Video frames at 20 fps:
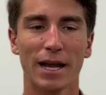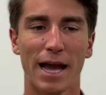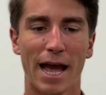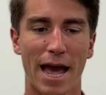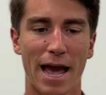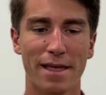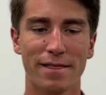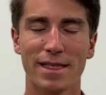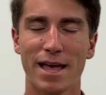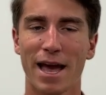
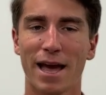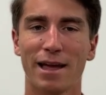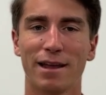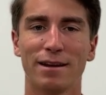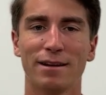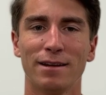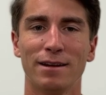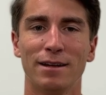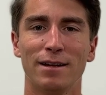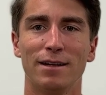and
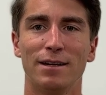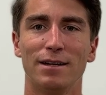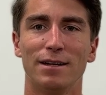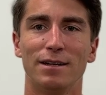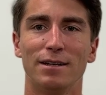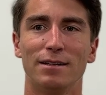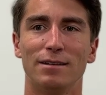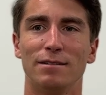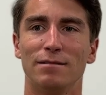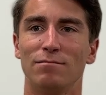then
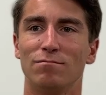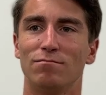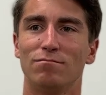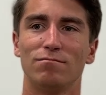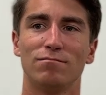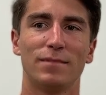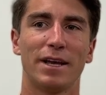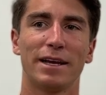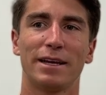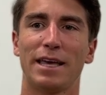
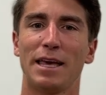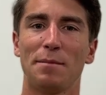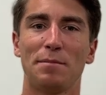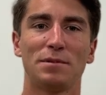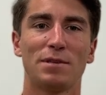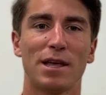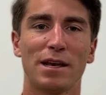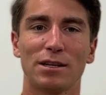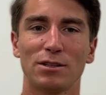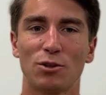it
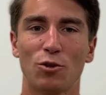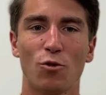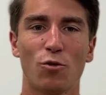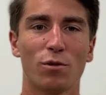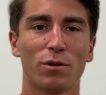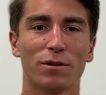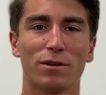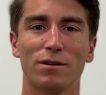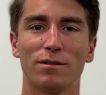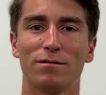keeps things
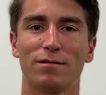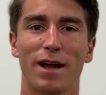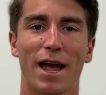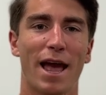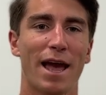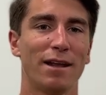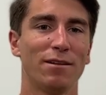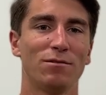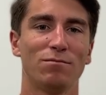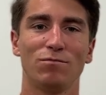cooler,
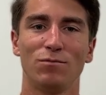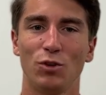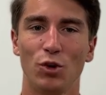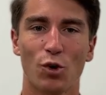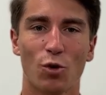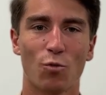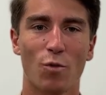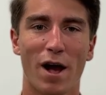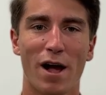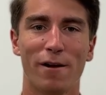and
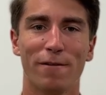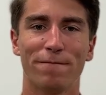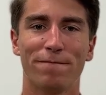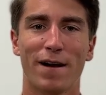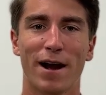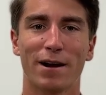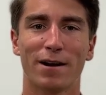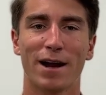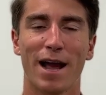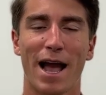your
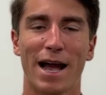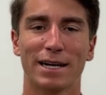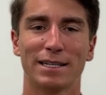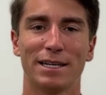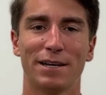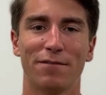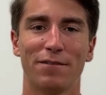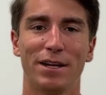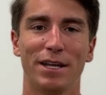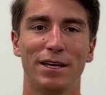wildfire
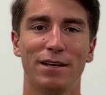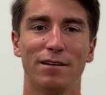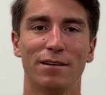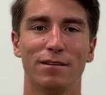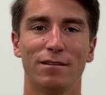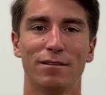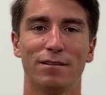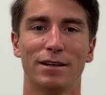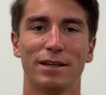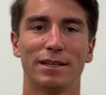activity
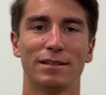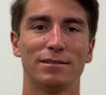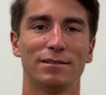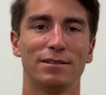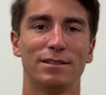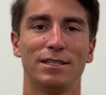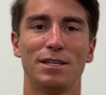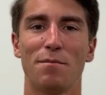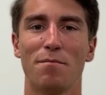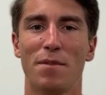
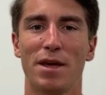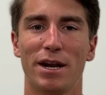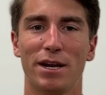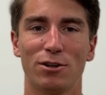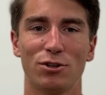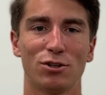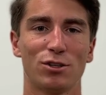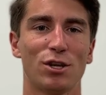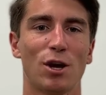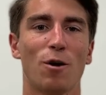is
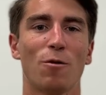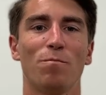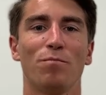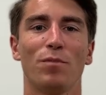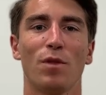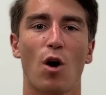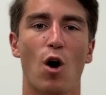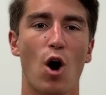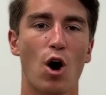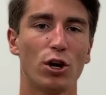diminished. So
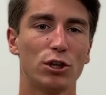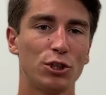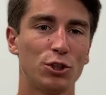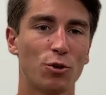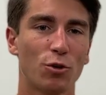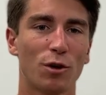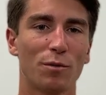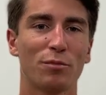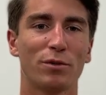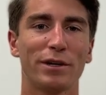
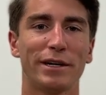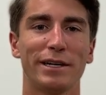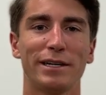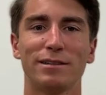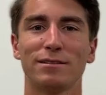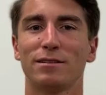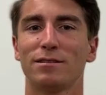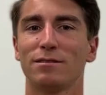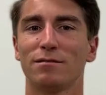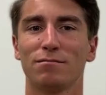onshore
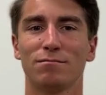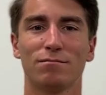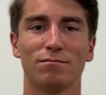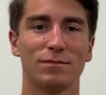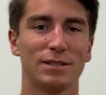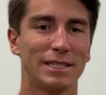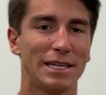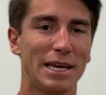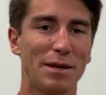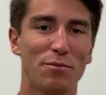breeze,
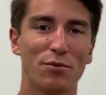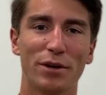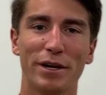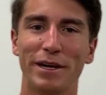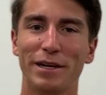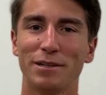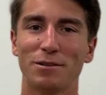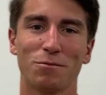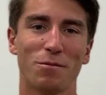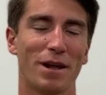sea
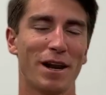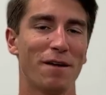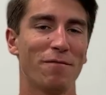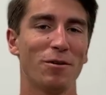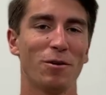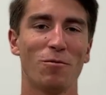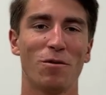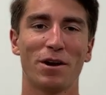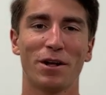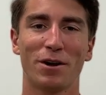breeze, whatever
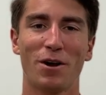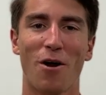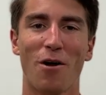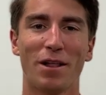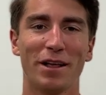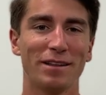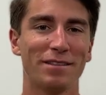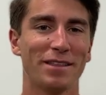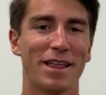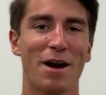you want to
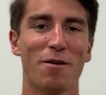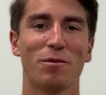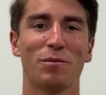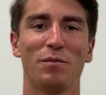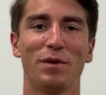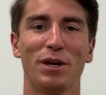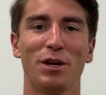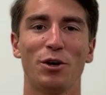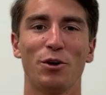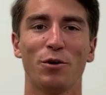call it, that would
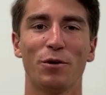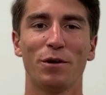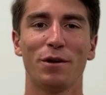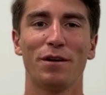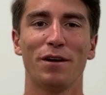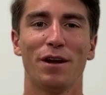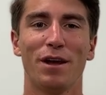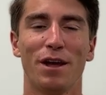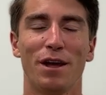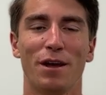be
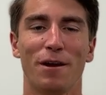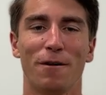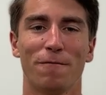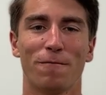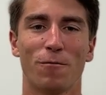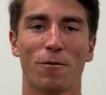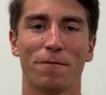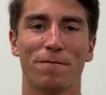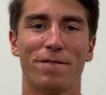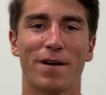good
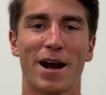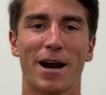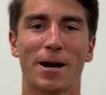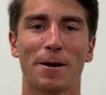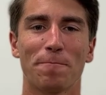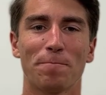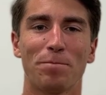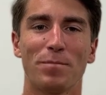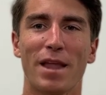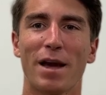for
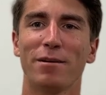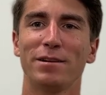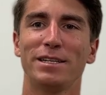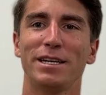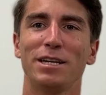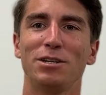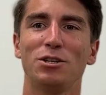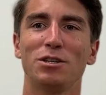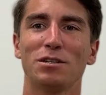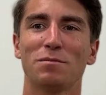fire. Now, I
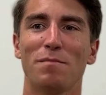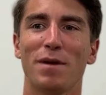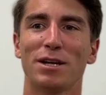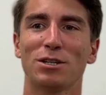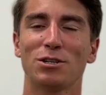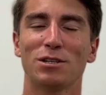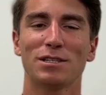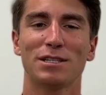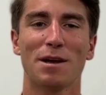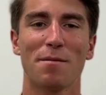did just
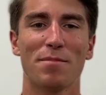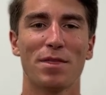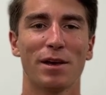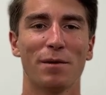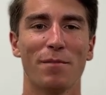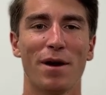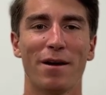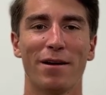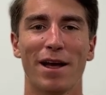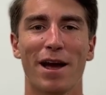mention something
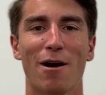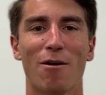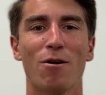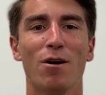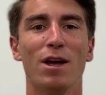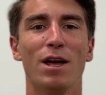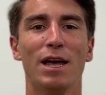about how